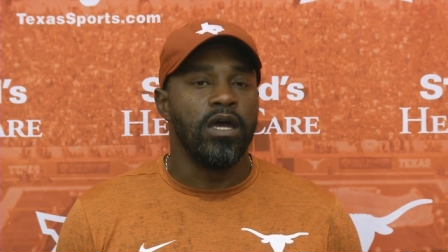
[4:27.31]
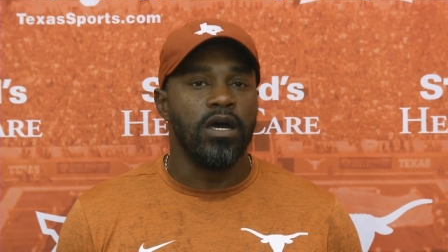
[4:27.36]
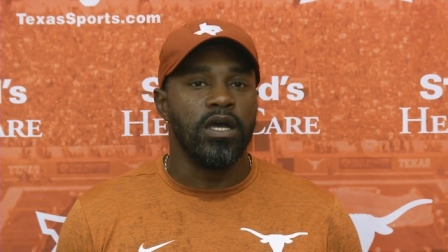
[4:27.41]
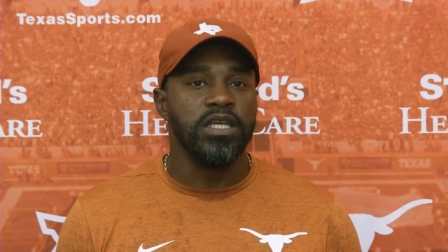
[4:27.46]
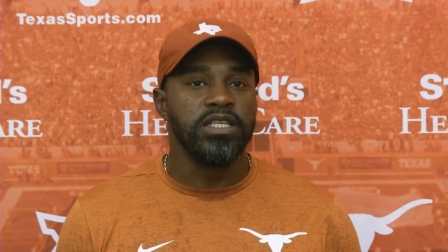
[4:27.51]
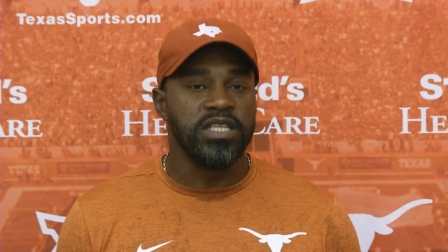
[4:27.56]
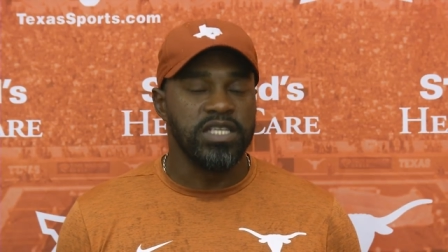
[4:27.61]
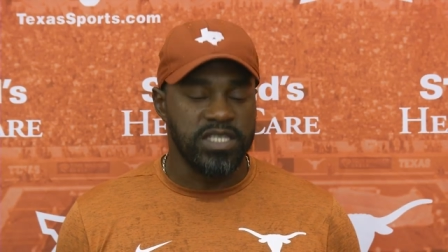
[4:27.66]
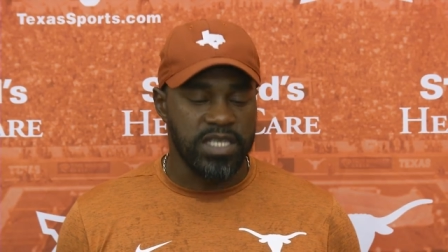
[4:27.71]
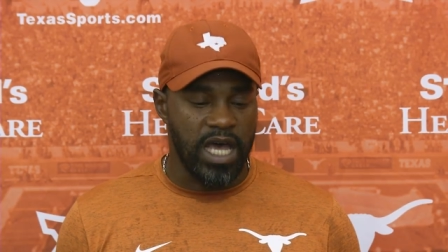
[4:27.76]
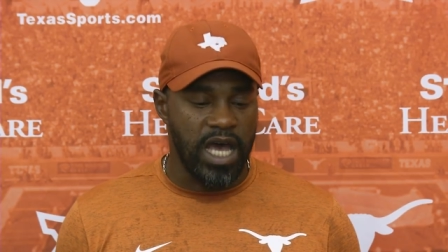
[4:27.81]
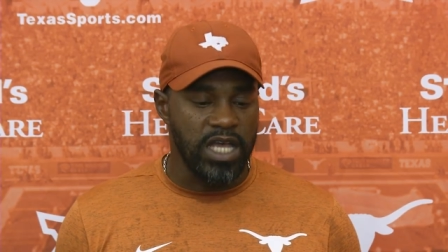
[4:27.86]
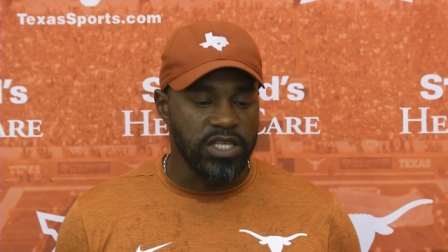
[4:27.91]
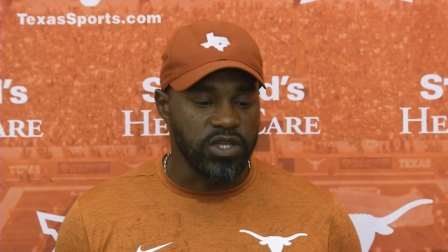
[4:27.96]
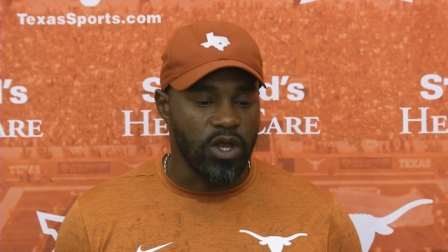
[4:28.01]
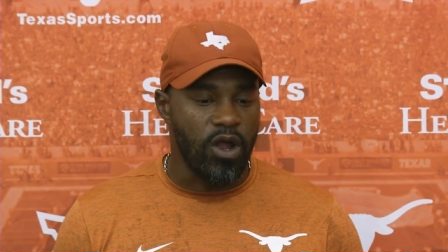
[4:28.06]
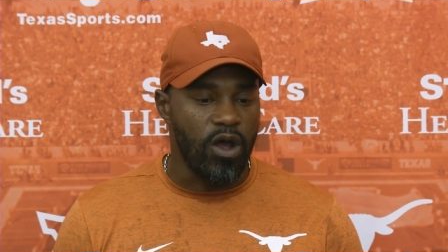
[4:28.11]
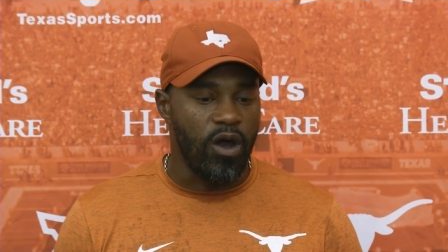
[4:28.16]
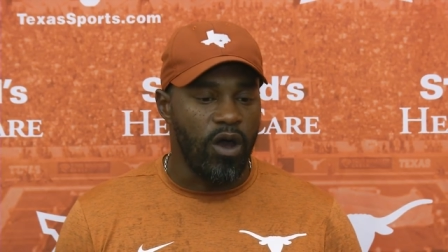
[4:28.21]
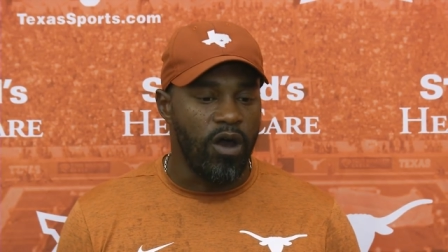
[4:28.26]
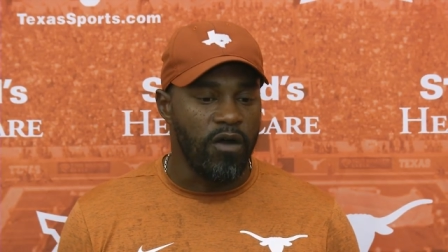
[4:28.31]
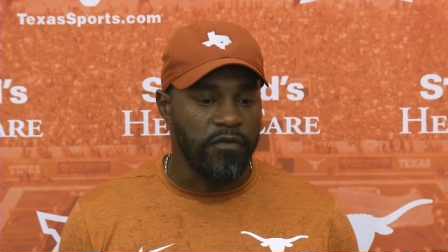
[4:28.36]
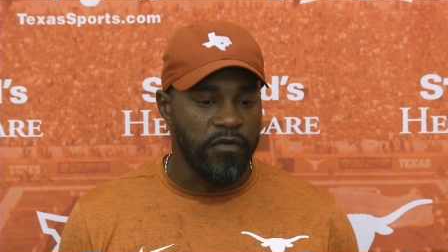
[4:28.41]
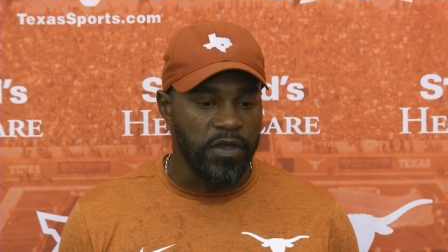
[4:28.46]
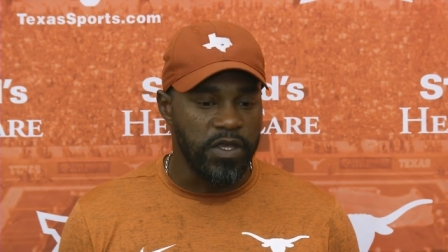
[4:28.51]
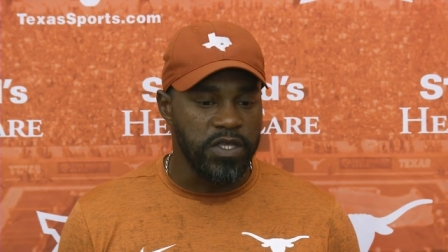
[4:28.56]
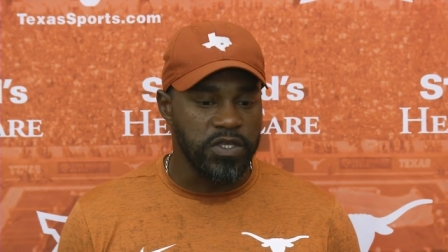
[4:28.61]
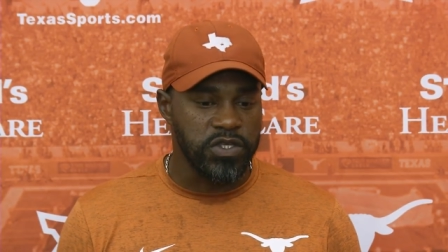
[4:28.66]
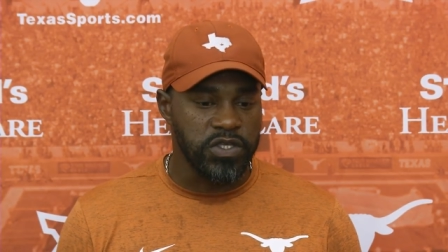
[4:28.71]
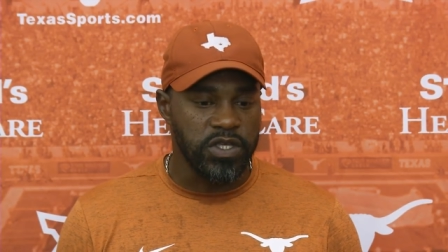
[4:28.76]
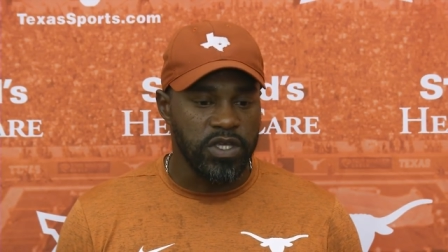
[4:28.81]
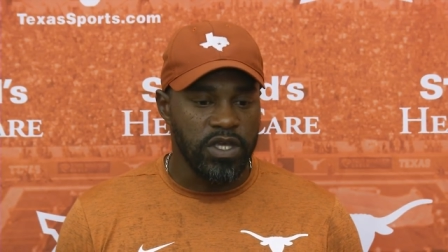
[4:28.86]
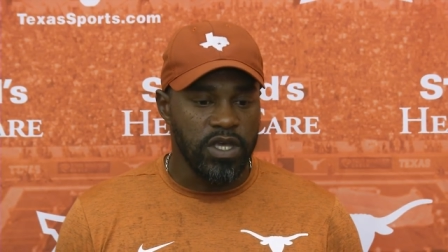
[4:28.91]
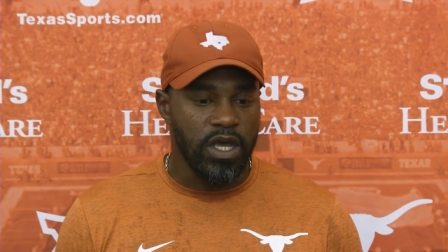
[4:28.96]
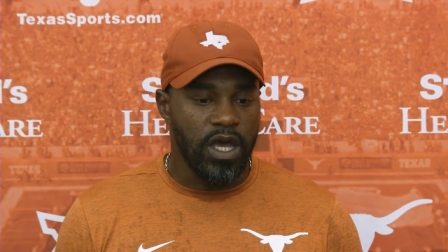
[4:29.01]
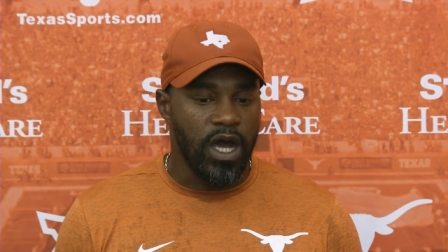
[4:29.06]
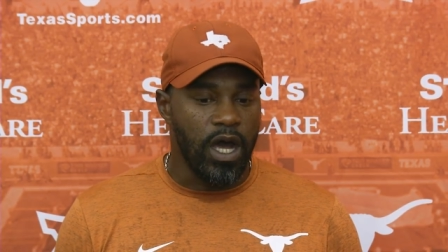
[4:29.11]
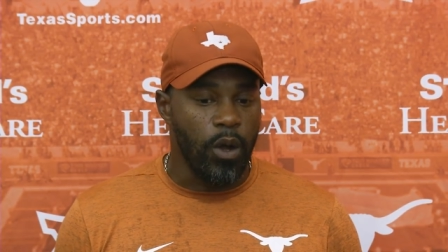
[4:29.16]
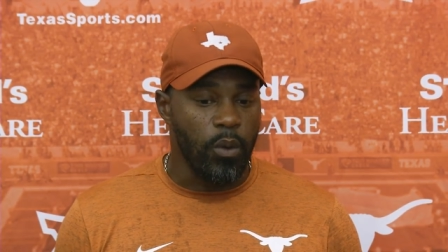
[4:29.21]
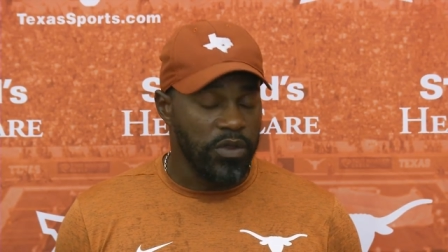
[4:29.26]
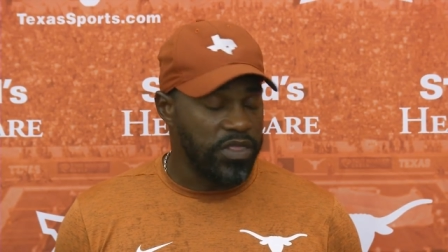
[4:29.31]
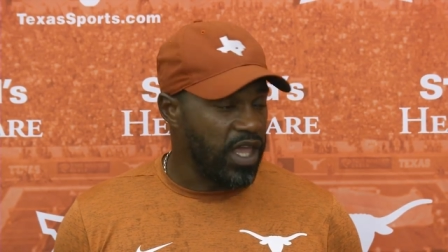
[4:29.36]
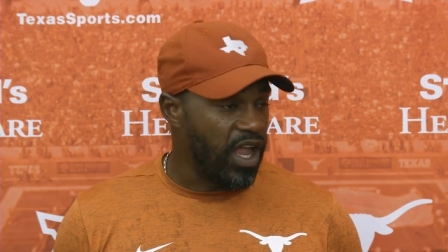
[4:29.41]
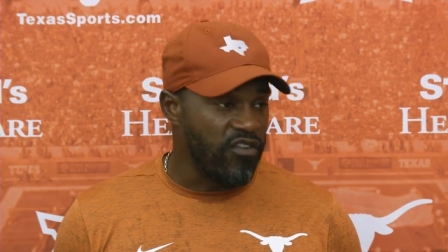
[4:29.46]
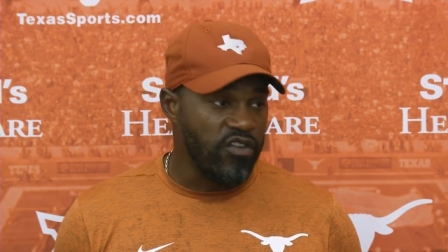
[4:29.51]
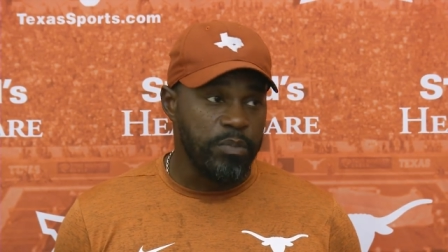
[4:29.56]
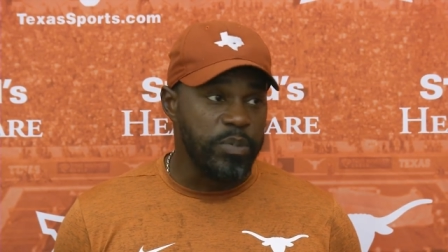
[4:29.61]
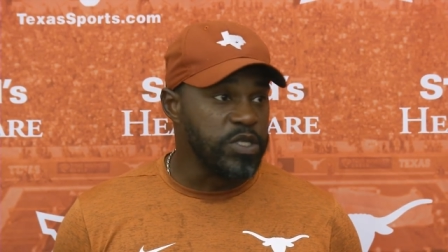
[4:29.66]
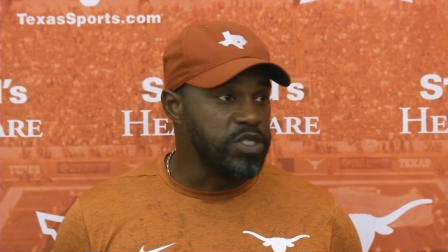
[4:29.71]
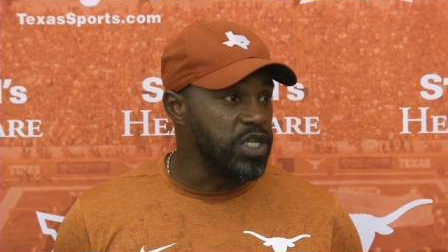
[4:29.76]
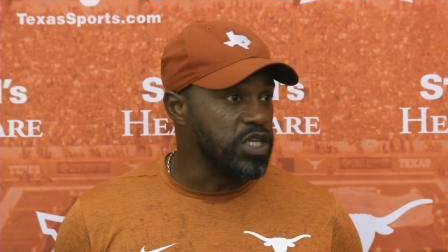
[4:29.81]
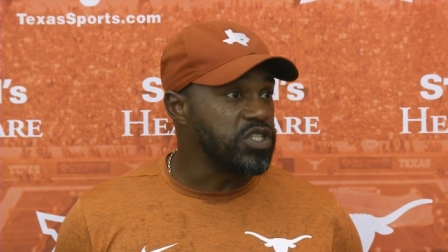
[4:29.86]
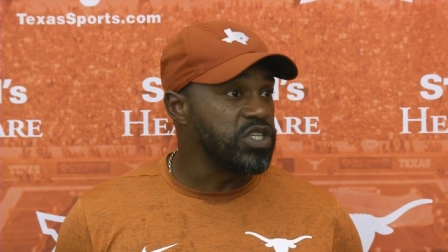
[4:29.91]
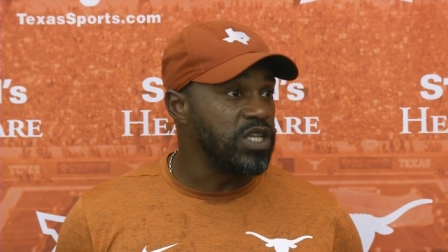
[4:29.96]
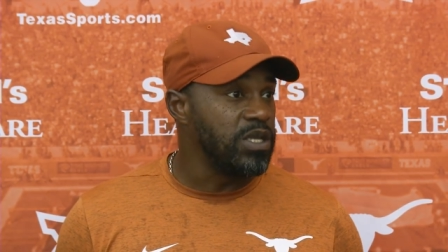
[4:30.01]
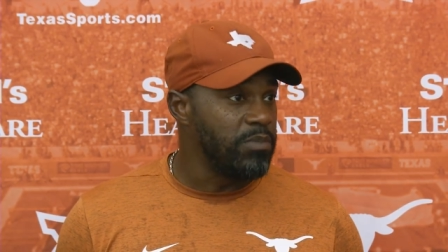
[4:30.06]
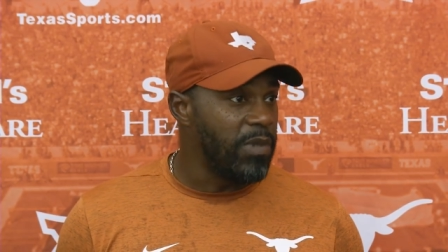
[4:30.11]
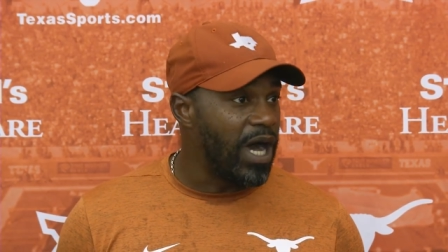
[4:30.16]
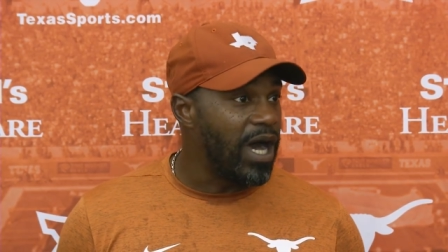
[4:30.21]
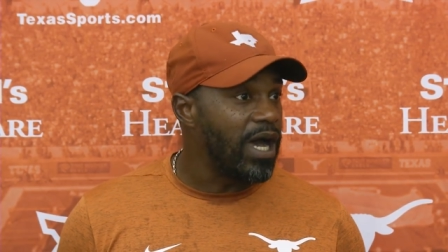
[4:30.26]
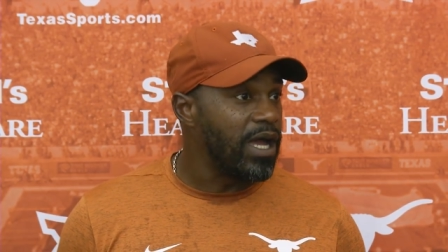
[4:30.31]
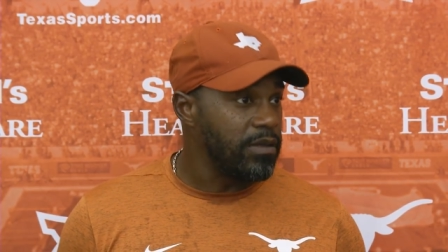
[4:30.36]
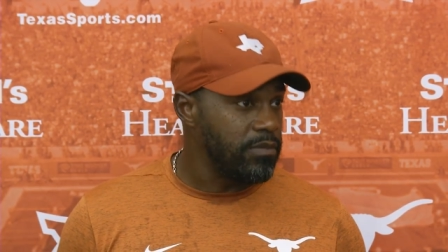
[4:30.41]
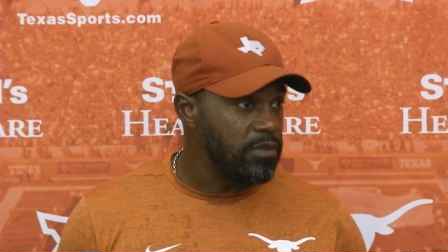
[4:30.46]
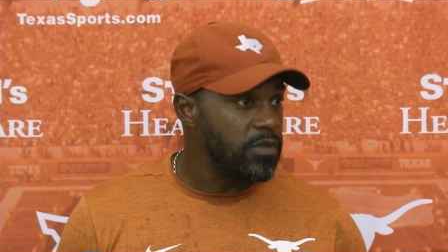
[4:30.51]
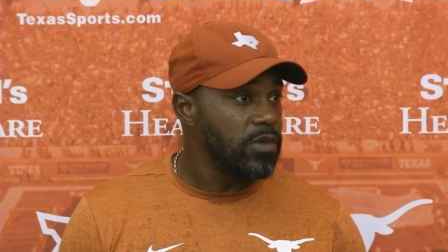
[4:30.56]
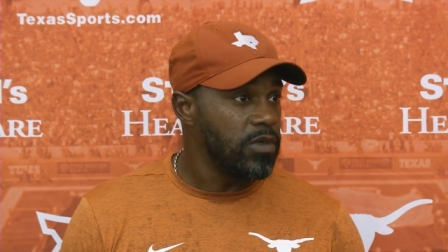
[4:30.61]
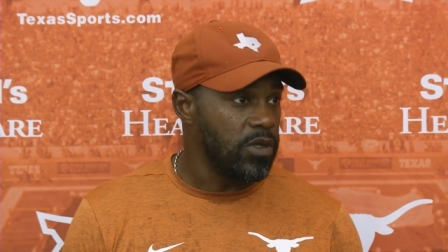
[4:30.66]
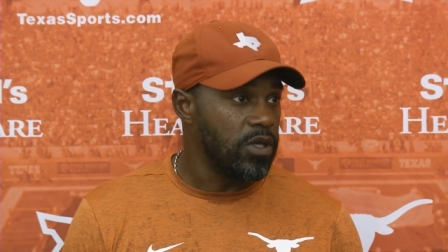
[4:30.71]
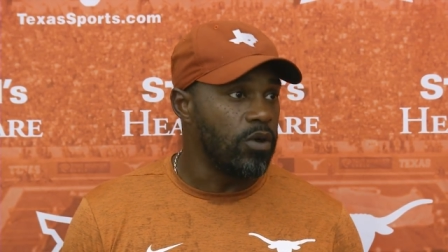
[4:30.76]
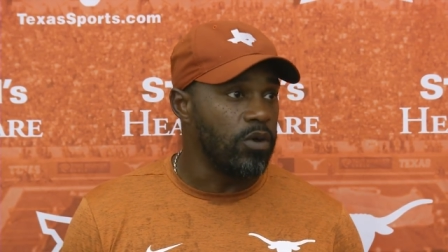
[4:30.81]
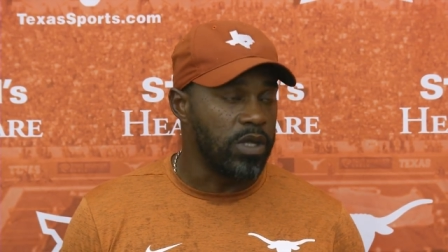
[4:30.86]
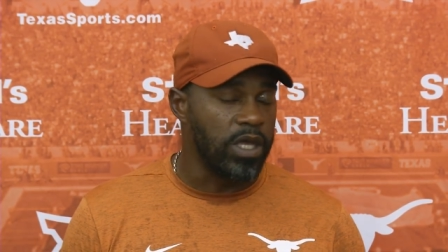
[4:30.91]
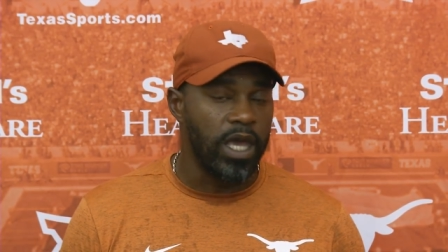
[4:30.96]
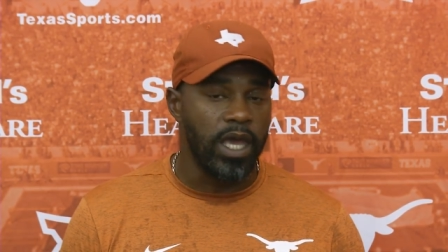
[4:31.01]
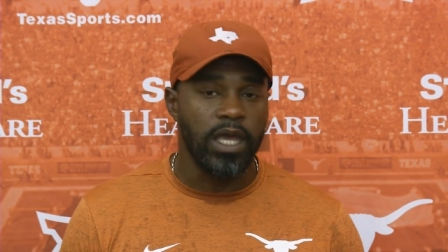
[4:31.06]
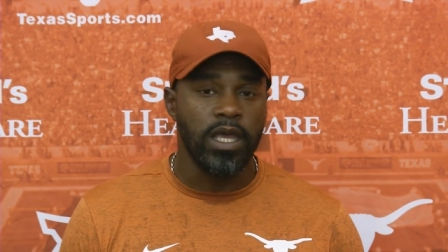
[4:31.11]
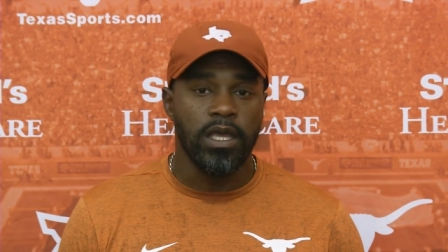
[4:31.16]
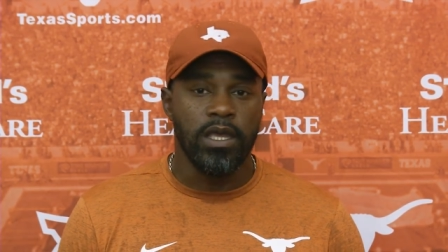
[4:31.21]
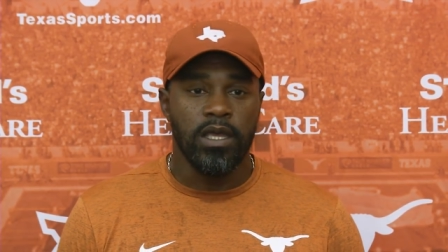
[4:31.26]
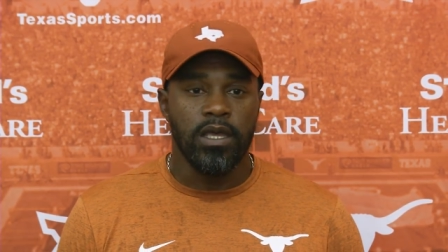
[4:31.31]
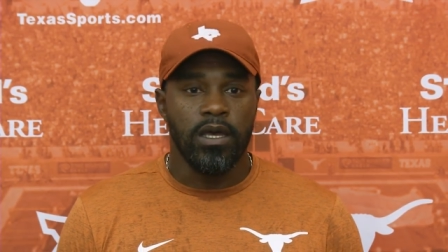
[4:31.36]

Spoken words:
He designs our offense. With every position in mind, okay?